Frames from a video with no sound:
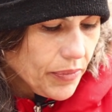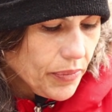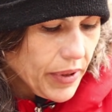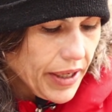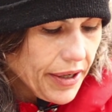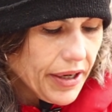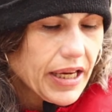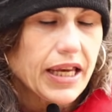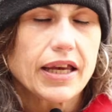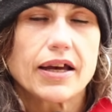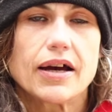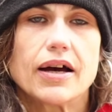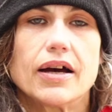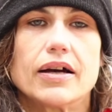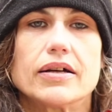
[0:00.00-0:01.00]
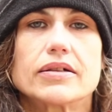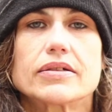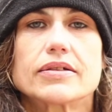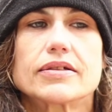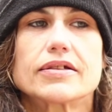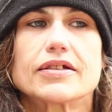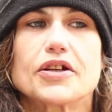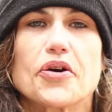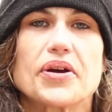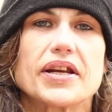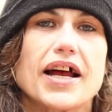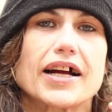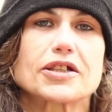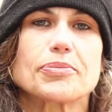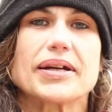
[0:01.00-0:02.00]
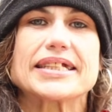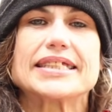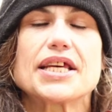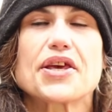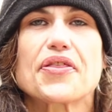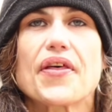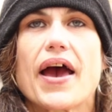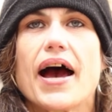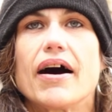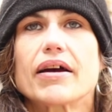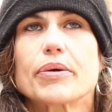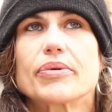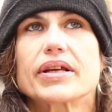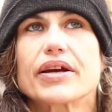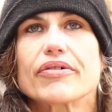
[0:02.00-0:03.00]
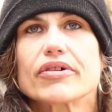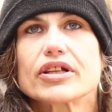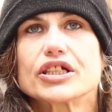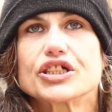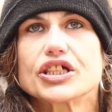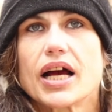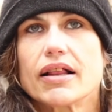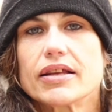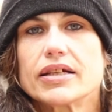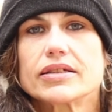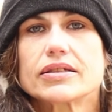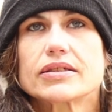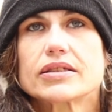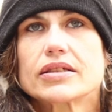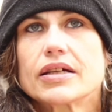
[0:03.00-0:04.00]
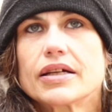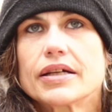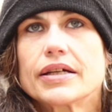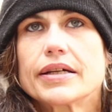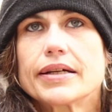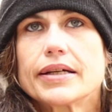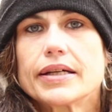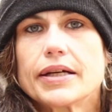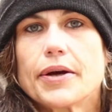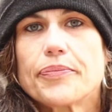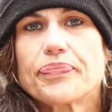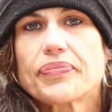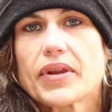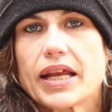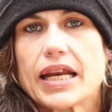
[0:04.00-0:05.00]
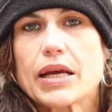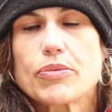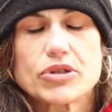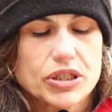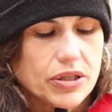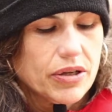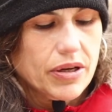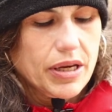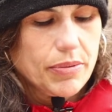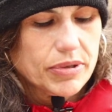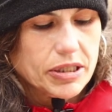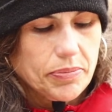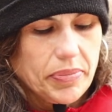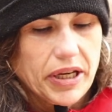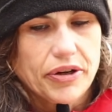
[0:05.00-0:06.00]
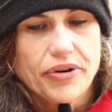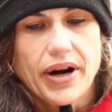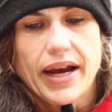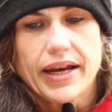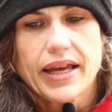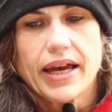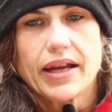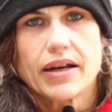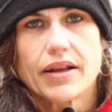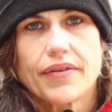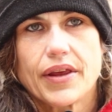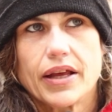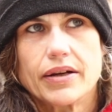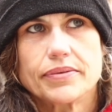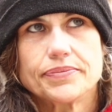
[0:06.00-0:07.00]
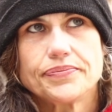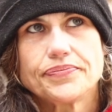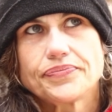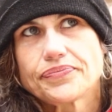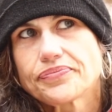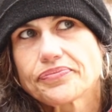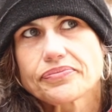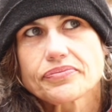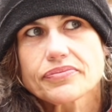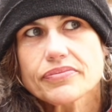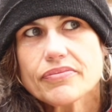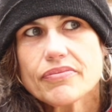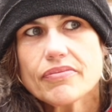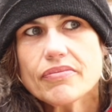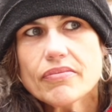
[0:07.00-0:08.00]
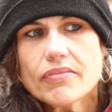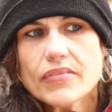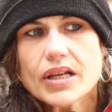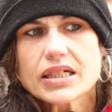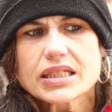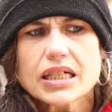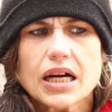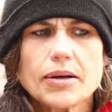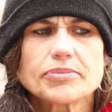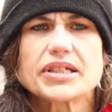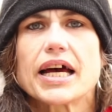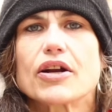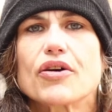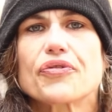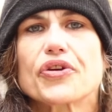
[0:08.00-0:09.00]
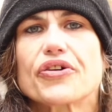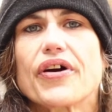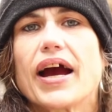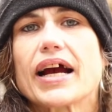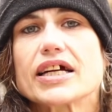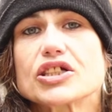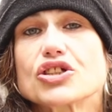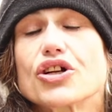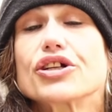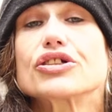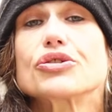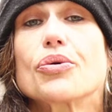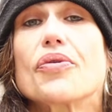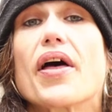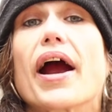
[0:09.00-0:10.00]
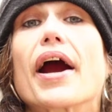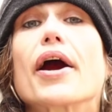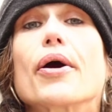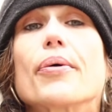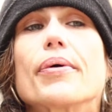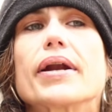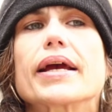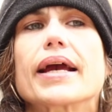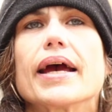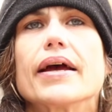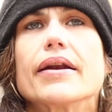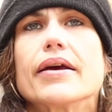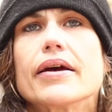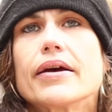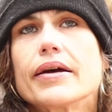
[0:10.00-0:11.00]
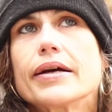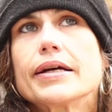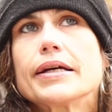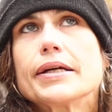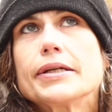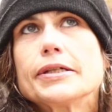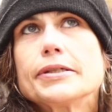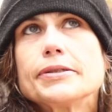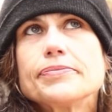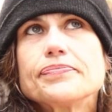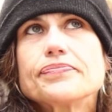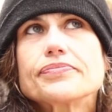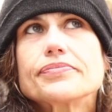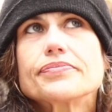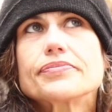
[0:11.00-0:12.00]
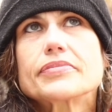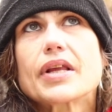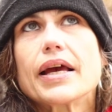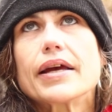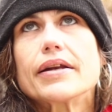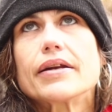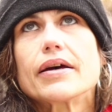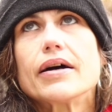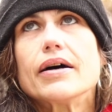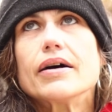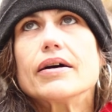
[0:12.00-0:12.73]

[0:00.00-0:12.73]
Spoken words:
where he knocked my teeth out. He would get really jealous, and he was a big crackhead. And then to come down off the crack, I started doing the heroin again, and